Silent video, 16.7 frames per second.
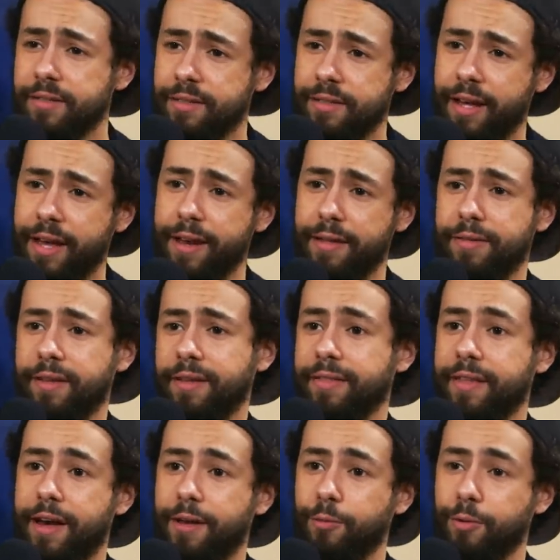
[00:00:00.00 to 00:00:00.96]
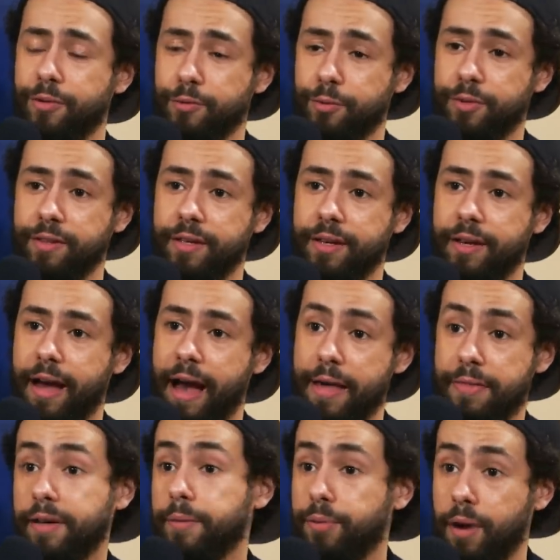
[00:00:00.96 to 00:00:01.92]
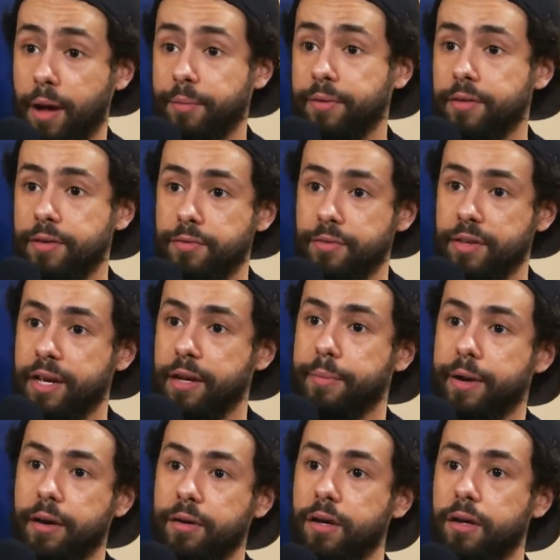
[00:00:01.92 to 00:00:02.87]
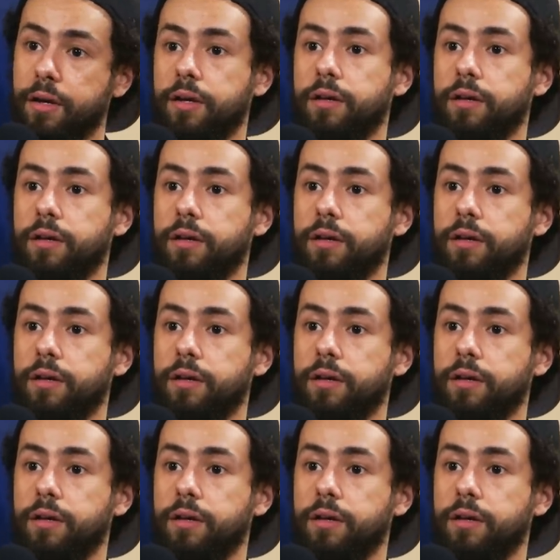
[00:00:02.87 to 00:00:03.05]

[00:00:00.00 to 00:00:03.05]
And I think that what's really, I think probably unique about